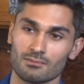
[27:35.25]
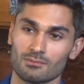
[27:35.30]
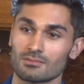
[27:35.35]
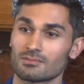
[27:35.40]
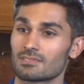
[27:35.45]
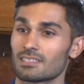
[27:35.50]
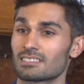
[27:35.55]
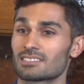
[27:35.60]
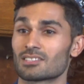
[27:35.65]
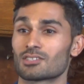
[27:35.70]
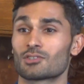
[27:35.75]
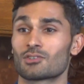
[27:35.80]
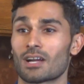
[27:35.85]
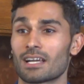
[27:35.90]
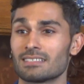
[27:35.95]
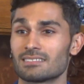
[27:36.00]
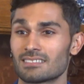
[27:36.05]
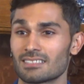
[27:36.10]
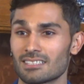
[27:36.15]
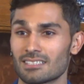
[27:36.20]
It's a
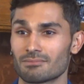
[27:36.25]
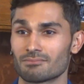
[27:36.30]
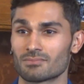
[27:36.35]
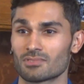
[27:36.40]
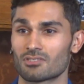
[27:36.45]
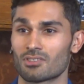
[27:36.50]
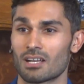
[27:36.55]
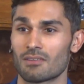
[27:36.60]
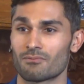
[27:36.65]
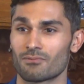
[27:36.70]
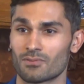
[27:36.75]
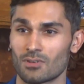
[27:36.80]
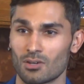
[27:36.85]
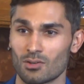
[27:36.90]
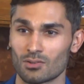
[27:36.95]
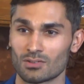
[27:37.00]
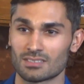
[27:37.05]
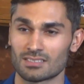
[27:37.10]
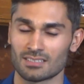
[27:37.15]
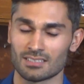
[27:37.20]
great team, great
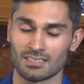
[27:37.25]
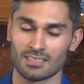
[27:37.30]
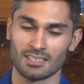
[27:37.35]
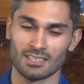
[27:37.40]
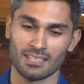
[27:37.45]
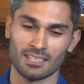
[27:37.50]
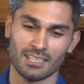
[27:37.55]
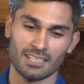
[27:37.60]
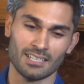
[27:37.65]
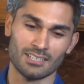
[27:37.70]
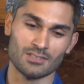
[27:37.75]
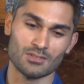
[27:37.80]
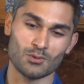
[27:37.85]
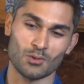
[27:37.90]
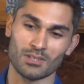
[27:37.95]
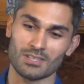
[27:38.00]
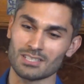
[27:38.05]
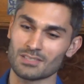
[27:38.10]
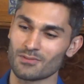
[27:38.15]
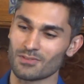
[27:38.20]
folks.
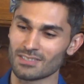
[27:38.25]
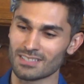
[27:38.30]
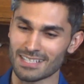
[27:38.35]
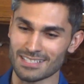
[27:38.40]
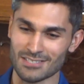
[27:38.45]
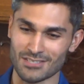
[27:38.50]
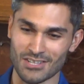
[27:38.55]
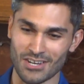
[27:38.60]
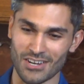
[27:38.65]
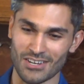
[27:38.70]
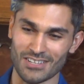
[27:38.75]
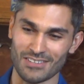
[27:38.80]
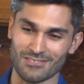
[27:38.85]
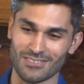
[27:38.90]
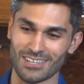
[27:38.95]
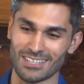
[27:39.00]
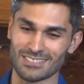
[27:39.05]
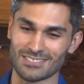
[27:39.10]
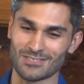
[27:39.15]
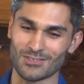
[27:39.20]
Join us for the next charity
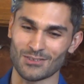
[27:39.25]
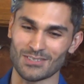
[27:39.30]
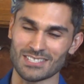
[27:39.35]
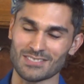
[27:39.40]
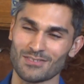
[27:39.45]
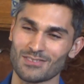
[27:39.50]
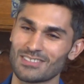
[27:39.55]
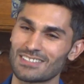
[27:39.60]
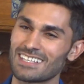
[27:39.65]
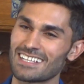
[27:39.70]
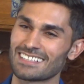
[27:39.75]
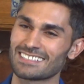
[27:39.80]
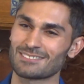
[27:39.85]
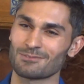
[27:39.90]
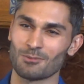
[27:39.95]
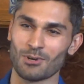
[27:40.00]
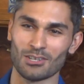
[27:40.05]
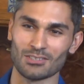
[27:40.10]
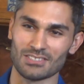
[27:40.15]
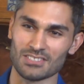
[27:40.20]
run, join us for the next
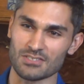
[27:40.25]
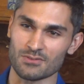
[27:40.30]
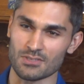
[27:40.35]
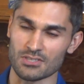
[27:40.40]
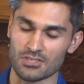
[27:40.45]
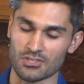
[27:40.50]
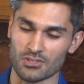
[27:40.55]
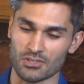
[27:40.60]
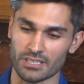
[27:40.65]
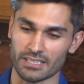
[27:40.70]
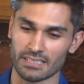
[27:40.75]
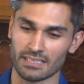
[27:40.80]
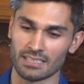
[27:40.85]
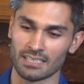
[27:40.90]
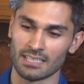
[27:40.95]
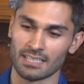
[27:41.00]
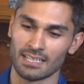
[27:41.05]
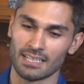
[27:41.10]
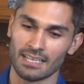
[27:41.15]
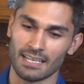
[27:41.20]
wellness retreat,
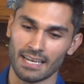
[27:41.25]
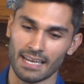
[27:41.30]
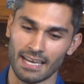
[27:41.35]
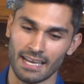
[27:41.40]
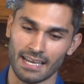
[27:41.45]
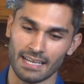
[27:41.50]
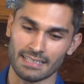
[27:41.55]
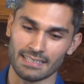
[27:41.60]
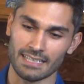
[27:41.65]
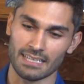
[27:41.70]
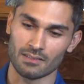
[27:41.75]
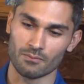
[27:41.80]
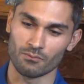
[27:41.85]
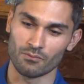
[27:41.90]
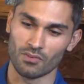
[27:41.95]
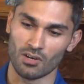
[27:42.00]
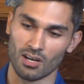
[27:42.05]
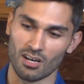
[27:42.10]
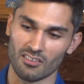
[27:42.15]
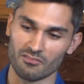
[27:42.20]
and get
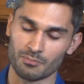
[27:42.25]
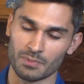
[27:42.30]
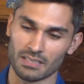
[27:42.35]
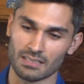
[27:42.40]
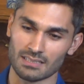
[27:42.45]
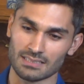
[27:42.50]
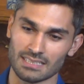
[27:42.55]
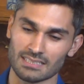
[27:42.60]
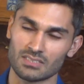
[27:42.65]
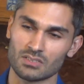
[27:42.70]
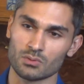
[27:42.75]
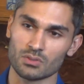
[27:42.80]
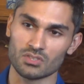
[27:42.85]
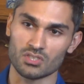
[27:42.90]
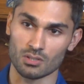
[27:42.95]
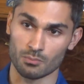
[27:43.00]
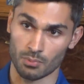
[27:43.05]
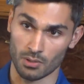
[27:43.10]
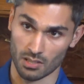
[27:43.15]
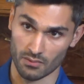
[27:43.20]
involved because as soon as
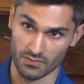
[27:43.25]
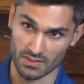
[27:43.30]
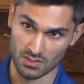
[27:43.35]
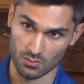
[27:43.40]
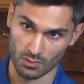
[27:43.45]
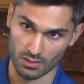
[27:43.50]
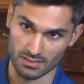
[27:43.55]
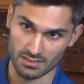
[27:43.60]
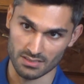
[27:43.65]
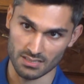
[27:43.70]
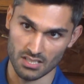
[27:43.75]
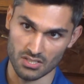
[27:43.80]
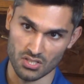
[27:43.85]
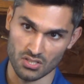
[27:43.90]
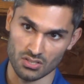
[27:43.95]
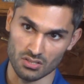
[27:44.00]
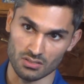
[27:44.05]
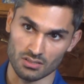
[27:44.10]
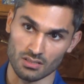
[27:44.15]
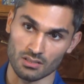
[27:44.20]
you're part of this
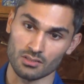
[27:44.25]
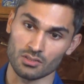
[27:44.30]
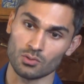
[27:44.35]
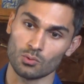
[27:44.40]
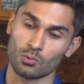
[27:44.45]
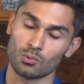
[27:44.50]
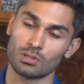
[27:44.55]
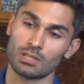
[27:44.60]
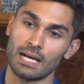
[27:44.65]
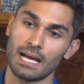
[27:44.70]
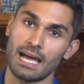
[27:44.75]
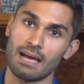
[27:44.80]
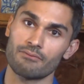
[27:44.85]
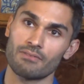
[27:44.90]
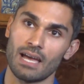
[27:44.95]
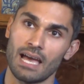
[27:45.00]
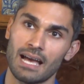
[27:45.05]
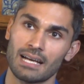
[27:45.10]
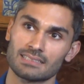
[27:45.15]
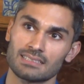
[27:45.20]
organization, you will have
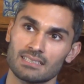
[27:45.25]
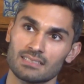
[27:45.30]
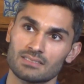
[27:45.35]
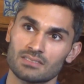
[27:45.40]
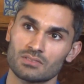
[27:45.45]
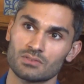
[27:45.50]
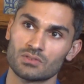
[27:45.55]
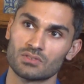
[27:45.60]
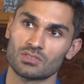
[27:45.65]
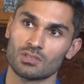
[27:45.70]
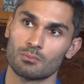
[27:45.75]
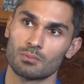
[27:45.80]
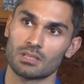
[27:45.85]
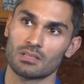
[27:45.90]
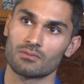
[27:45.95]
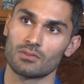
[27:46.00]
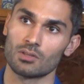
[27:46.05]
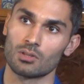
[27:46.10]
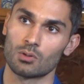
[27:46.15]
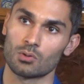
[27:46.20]
access to so many
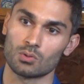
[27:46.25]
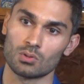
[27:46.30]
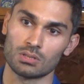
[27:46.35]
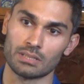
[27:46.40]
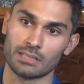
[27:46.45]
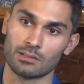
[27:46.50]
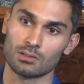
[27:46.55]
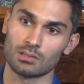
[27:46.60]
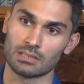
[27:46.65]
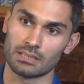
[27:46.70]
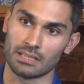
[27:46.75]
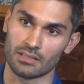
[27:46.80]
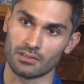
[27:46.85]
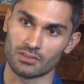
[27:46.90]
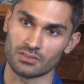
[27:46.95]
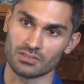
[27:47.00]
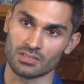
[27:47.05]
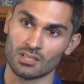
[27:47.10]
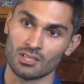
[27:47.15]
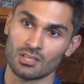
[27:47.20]
of the local legal
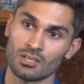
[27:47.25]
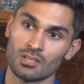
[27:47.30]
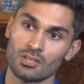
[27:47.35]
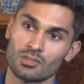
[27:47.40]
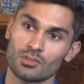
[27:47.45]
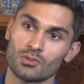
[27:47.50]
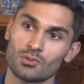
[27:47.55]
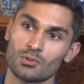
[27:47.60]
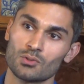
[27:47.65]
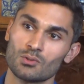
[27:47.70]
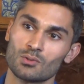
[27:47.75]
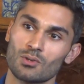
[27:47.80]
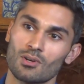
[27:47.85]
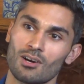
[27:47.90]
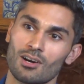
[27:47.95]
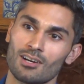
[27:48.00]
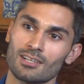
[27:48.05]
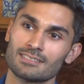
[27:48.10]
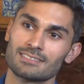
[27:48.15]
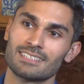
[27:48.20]
leaders who
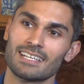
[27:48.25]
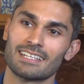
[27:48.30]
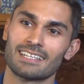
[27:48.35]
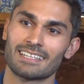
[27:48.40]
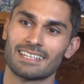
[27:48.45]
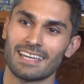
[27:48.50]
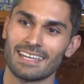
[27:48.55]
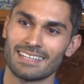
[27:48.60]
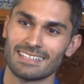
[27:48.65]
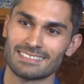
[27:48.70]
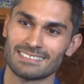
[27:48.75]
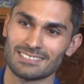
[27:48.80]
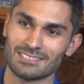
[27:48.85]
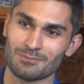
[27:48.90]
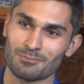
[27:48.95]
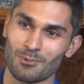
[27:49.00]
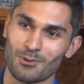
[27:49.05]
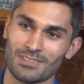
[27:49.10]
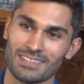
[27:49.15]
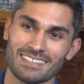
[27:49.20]
are dedicated to
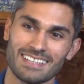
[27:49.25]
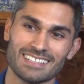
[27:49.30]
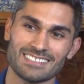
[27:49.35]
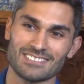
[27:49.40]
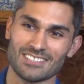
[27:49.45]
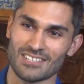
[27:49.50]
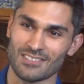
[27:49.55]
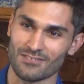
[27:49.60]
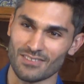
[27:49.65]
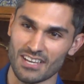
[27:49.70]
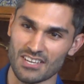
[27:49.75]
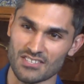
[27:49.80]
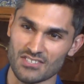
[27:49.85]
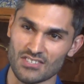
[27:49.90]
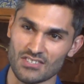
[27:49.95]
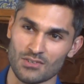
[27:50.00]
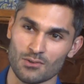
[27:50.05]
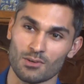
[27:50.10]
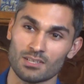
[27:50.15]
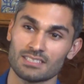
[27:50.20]
supporting the next
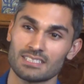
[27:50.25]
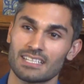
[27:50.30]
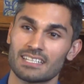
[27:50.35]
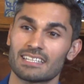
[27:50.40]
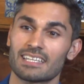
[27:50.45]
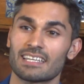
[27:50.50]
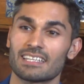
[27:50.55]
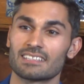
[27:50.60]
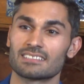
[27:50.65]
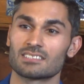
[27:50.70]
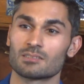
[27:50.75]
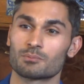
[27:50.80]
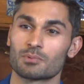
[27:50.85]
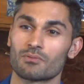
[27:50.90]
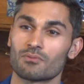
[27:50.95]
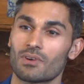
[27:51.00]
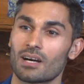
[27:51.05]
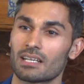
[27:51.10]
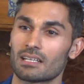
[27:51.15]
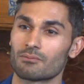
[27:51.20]
generation, who are dedicated to
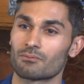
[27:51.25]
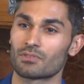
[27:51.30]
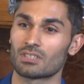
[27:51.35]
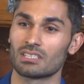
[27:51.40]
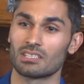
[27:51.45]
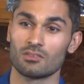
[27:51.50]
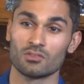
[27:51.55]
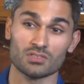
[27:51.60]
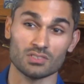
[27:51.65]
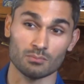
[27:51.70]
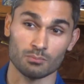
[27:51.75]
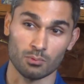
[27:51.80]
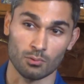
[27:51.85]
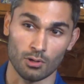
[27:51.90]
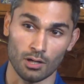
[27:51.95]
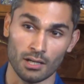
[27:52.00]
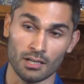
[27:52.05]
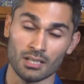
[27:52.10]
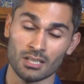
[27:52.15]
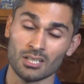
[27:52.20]
providing free legal
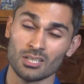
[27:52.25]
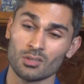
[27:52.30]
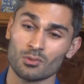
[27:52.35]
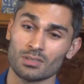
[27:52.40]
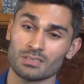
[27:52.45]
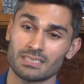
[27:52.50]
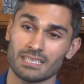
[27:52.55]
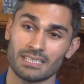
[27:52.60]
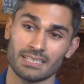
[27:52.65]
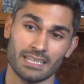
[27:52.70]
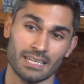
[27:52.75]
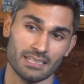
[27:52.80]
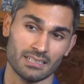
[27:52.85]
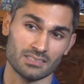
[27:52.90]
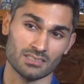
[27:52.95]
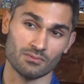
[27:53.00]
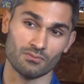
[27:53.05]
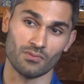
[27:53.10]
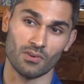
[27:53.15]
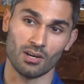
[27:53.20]
support, who are dedicated
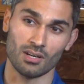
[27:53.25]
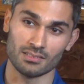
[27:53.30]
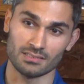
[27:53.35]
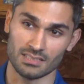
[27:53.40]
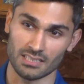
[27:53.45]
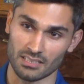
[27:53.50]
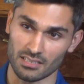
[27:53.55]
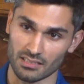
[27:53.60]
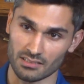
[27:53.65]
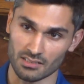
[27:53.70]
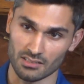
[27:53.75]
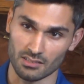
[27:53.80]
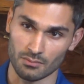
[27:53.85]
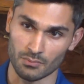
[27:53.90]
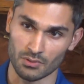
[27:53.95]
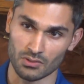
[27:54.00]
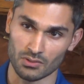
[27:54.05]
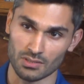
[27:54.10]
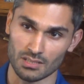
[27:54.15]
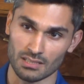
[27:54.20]
to volunteering in the
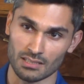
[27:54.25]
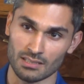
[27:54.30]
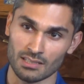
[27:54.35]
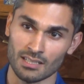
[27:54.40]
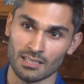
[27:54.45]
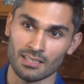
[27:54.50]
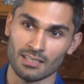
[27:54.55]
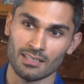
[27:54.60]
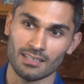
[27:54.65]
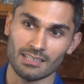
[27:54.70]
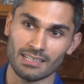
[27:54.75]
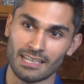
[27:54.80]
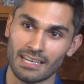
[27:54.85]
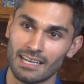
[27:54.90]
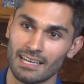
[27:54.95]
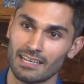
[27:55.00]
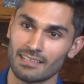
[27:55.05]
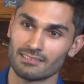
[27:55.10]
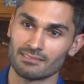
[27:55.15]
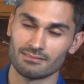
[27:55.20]
community.
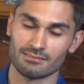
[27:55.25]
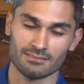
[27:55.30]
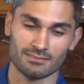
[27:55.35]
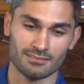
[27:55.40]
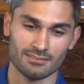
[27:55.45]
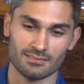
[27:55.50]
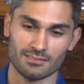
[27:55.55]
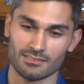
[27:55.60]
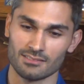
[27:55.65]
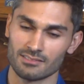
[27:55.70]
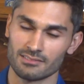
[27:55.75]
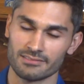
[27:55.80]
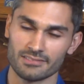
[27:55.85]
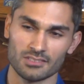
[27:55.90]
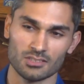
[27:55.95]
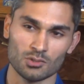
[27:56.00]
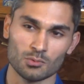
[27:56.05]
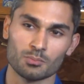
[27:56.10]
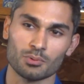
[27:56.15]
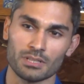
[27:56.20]
And
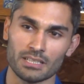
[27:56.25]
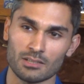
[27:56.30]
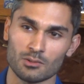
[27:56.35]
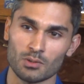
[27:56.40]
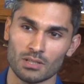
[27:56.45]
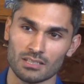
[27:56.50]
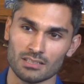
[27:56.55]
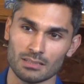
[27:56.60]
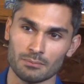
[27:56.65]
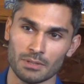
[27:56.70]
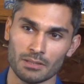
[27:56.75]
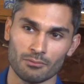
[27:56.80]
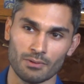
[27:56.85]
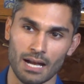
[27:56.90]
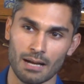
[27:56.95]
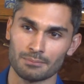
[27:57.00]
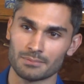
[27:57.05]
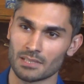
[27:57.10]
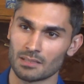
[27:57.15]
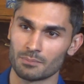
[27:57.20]
you'll pretty quickly be
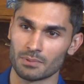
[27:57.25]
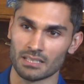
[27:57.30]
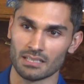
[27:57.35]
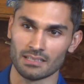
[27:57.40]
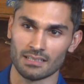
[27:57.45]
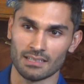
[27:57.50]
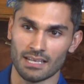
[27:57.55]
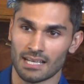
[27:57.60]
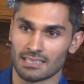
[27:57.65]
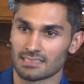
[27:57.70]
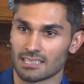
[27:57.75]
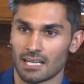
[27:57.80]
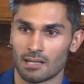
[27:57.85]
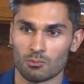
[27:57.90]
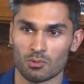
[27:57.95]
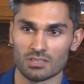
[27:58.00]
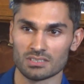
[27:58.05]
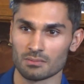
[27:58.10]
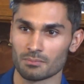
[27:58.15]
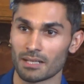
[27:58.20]
wrapped up in it, as I
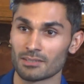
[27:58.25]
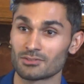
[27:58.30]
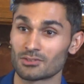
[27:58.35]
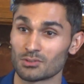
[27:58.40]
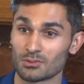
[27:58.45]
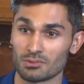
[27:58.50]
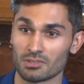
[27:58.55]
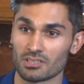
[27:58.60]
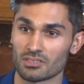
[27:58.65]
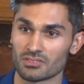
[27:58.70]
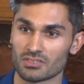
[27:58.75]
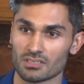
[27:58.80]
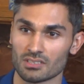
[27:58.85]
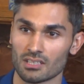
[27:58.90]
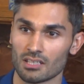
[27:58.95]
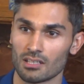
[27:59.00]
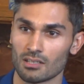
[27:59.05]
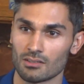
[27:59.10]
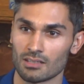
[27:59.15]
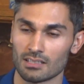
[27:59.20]
was about 2 years
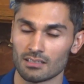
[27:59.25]
ago.